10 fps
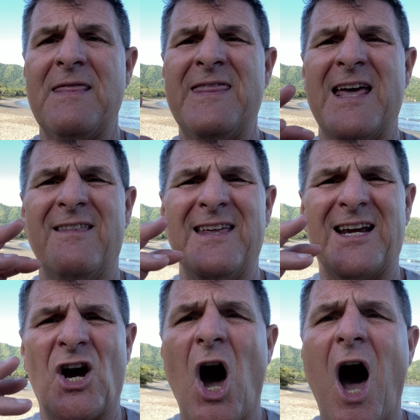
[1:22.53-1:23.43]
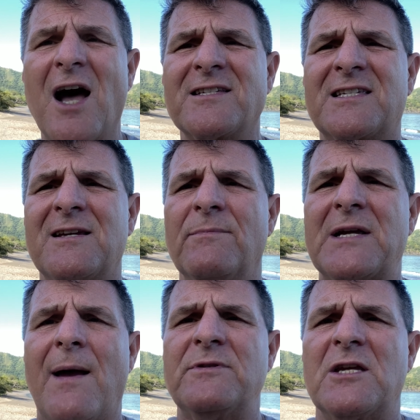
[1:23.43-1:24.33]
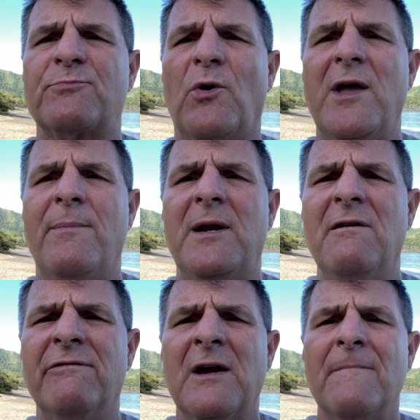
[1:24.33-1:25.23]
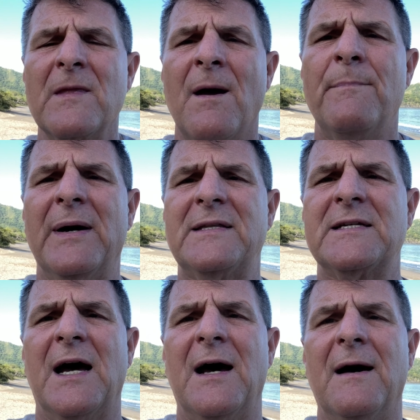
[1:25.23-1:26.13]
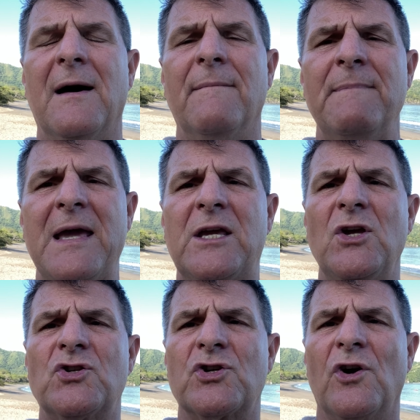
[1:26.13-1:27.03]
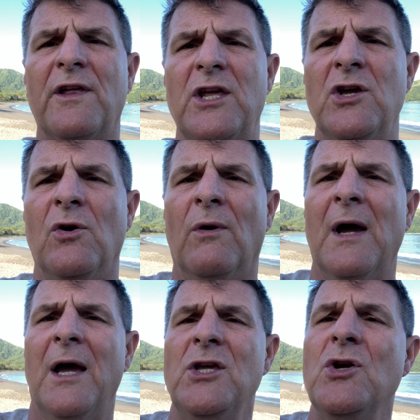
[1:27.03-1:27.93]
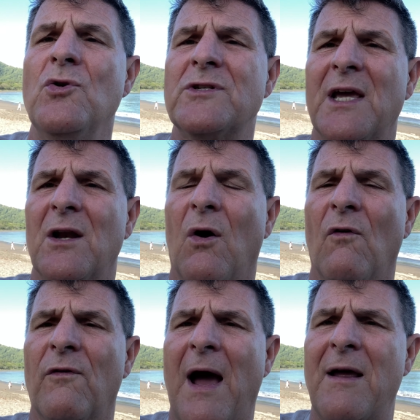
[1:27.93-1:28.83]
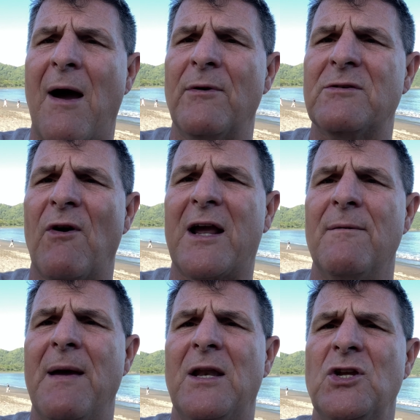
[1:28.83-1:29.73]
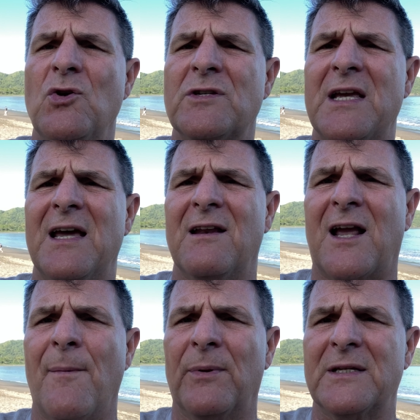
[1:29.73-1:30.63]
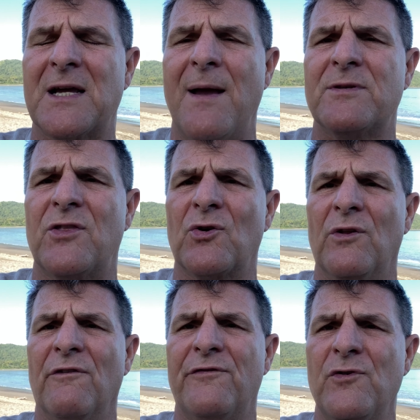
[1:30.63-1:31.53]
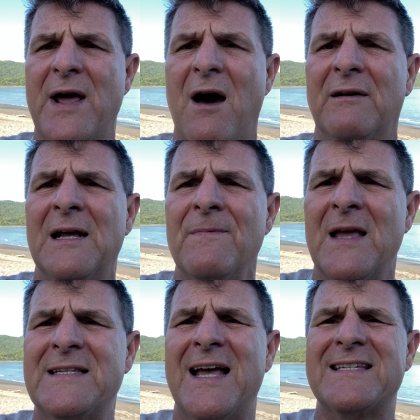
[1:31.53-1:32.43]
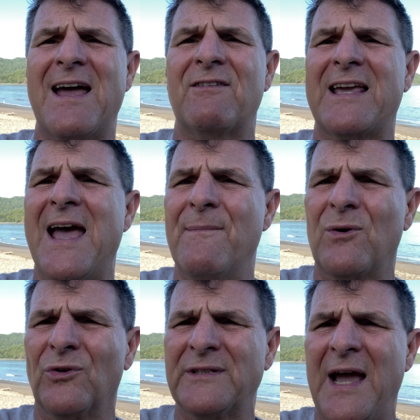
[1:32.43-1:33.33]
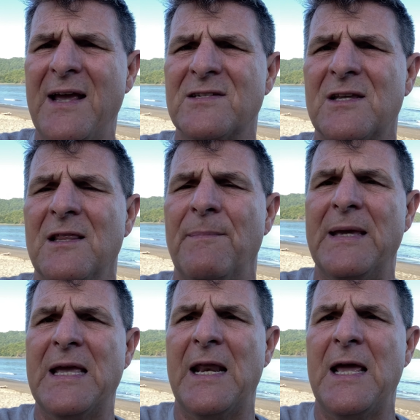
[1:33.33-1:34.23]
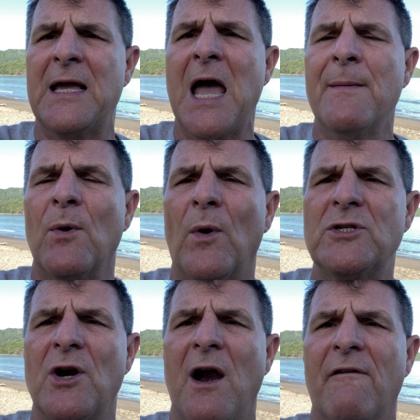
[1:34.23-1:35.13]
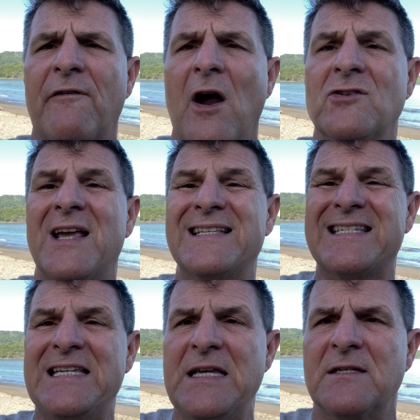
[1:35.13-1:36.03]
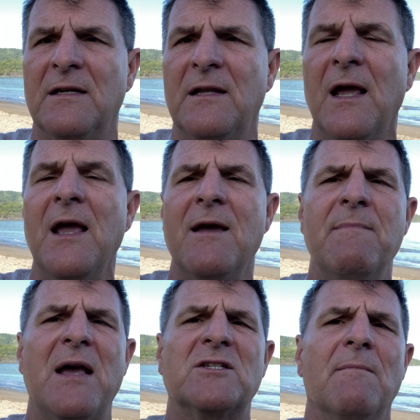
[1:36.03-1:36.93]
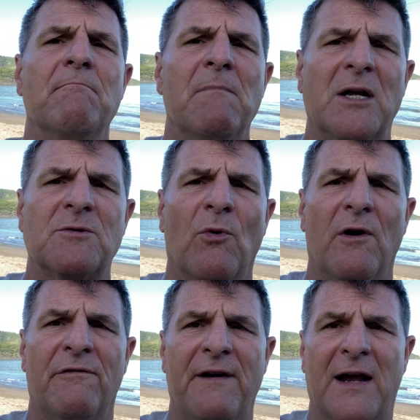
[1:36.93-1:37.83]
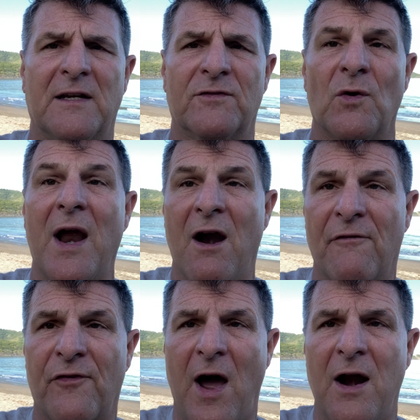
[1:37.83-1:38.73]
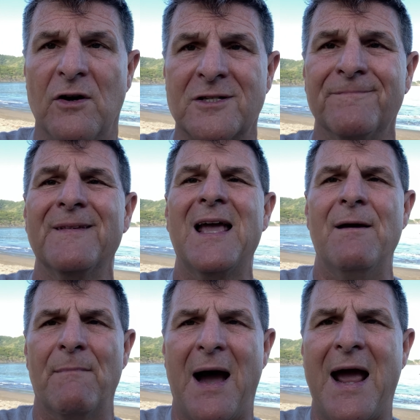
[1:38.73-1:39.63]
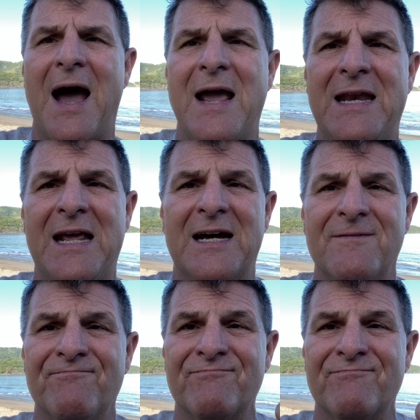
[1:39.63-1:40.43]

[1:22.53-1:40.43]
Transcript: the, the cost sometimes is prohibitive, but uh, making sure that you use it over I, I, would recommend using it a couple of times and throwing the food out it tends to have a chemical taste in the beginning but once your air fryers get seasoned it makes it much more effective so air fryers in my idea